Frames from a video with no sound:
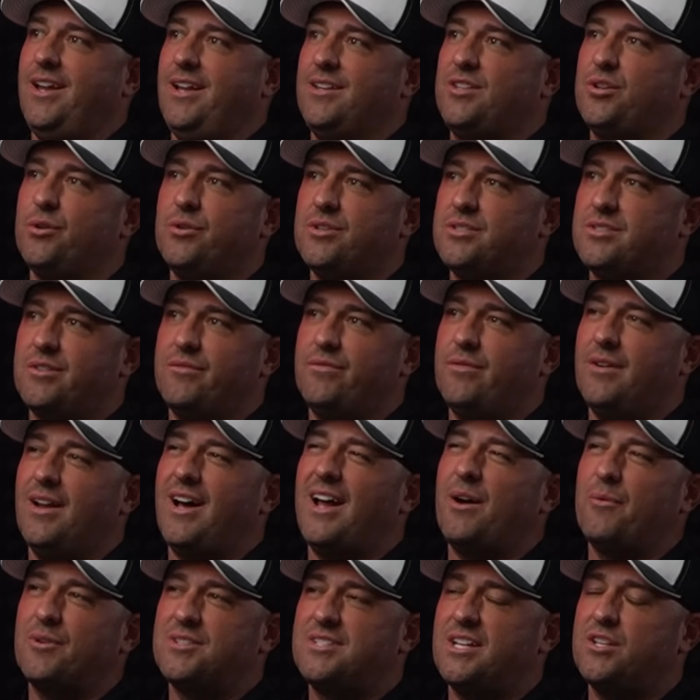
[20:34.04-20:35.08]
to his, I
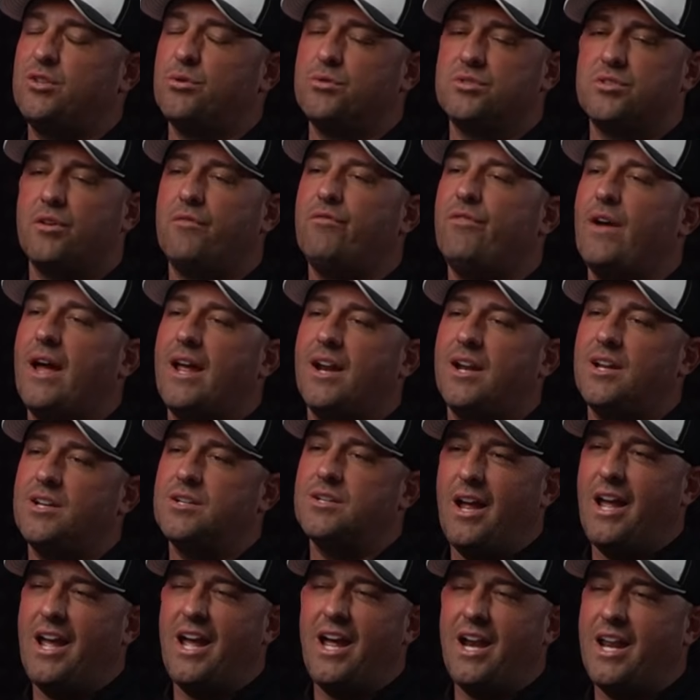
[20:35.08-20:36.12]
don't want to say to his
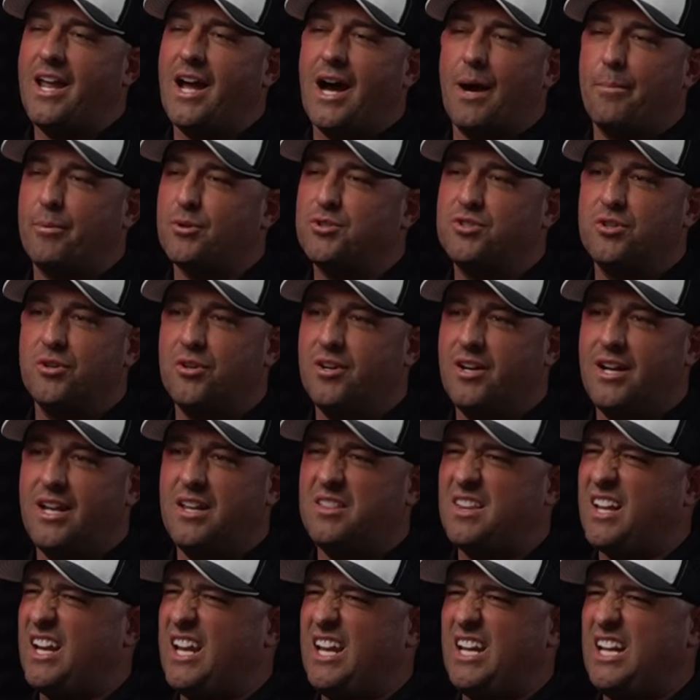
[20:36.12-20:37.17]
advantage. Any opportunity
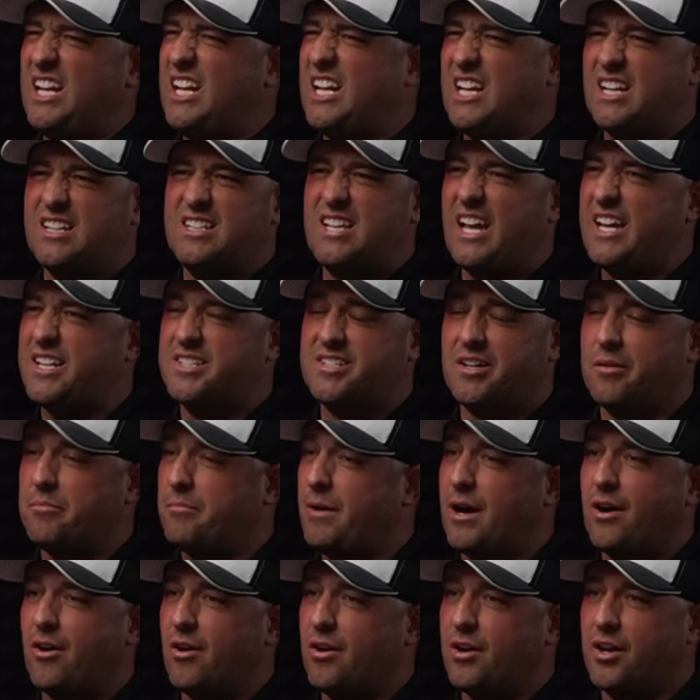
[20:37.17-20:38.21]
that he needed to take something
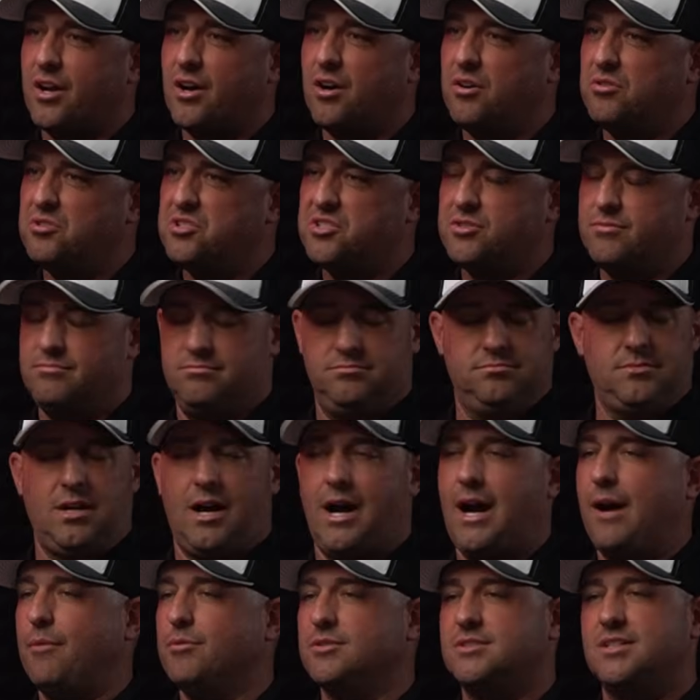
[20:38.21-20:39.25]
out on a coach,
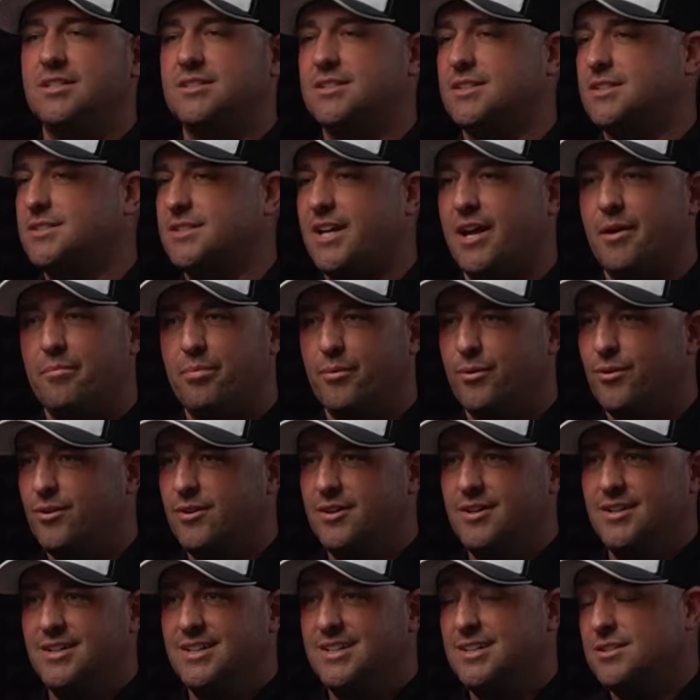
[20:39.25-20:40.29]
I was his example.
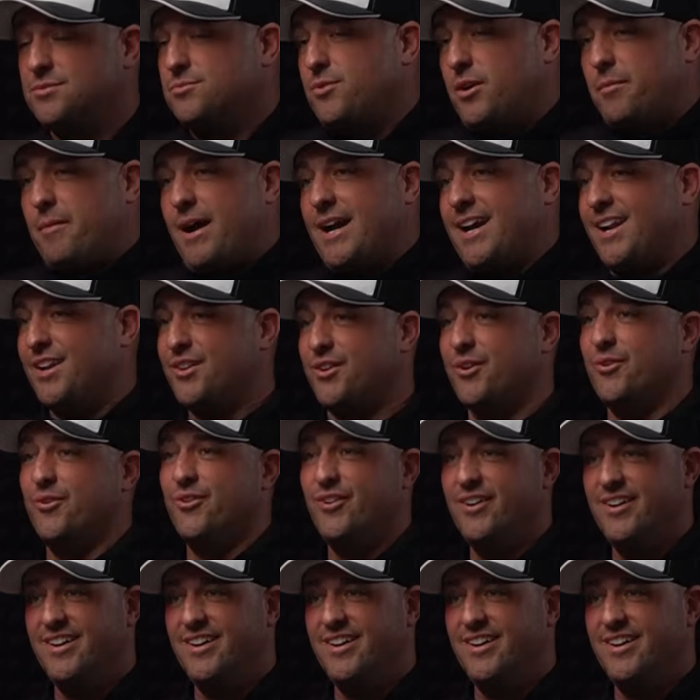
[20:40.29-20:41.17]
Because what am I going to do?